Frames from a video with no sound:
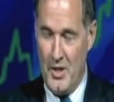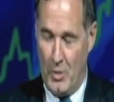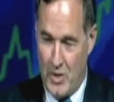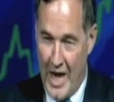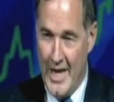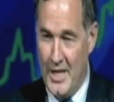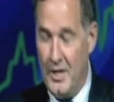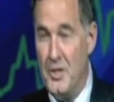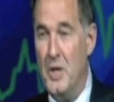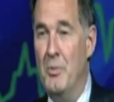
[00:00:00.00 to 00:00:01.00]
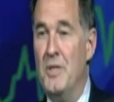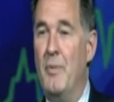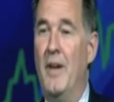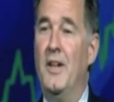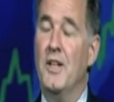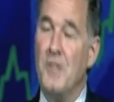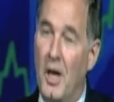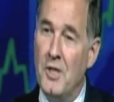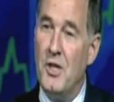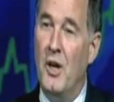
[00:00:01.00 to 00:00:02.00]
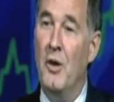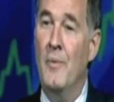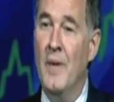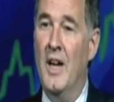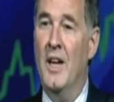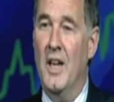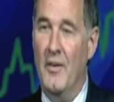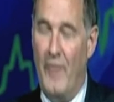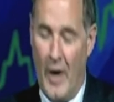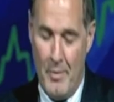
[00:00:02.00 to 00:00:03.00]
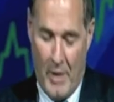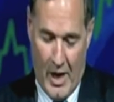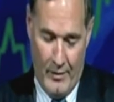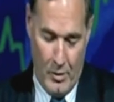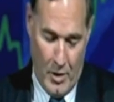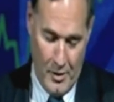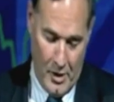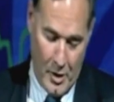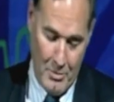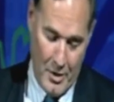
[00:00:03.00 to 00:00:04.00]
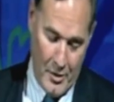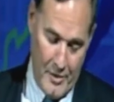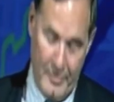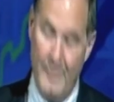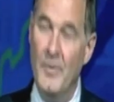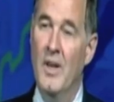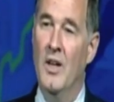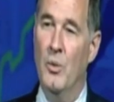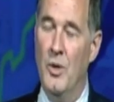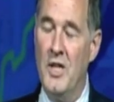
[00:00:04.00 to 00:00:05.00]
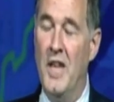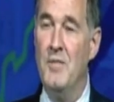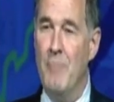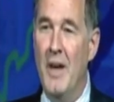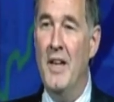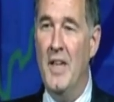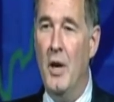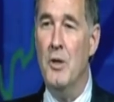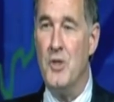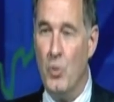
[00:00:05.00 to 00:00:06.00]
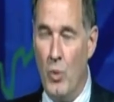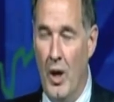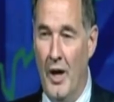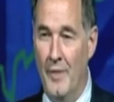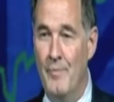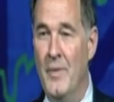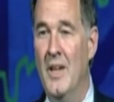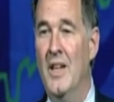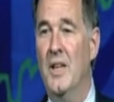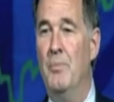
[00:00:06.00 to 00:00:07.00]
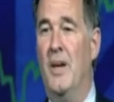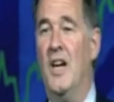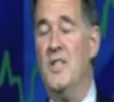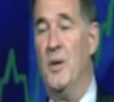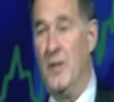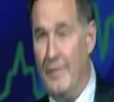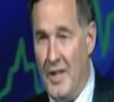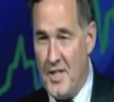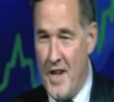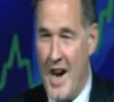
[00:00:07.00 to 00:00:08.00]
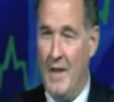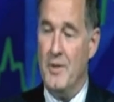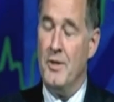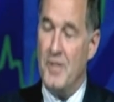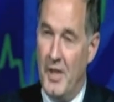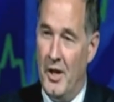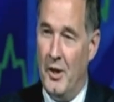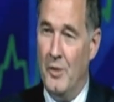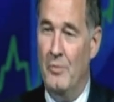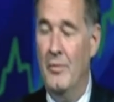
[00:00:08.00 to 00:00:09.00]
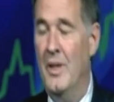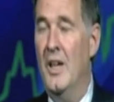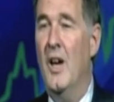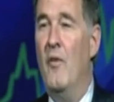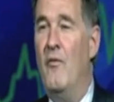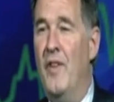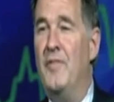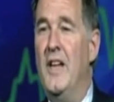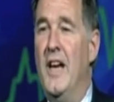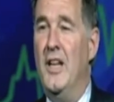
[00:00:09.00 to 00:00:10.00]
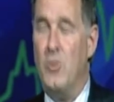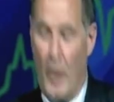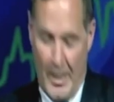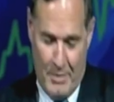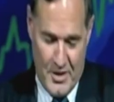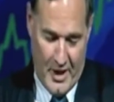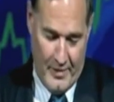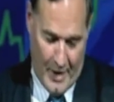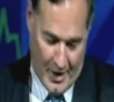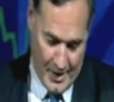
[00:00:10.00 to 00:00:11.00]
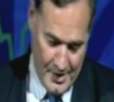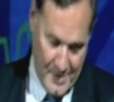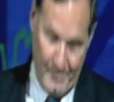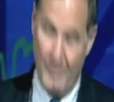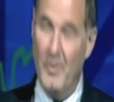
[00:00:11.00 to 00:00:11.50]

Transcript: So Chinese consumer spending is also a very powerful growth locomotive, which has many years to run because their living standards are still 15, 20% of ours.